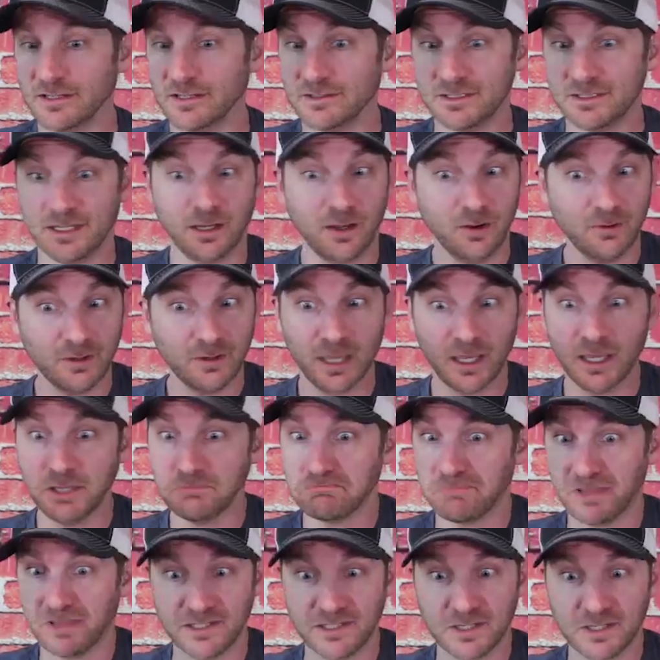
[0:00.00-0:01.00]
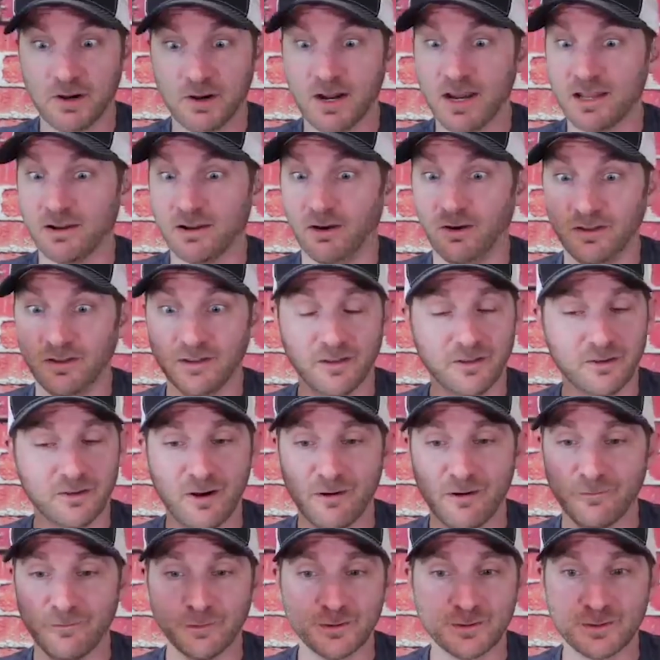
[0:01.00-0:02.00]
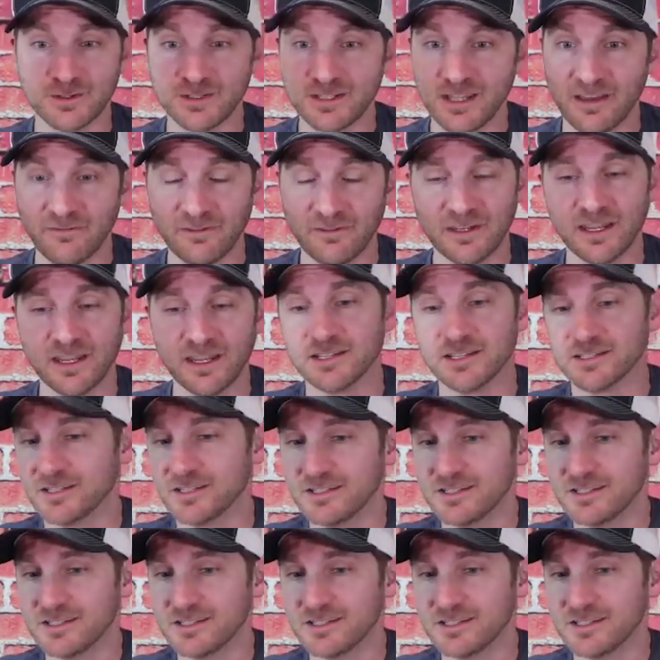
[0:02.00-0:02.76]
And I was like, okay, that's great. All the other offers are 7 days.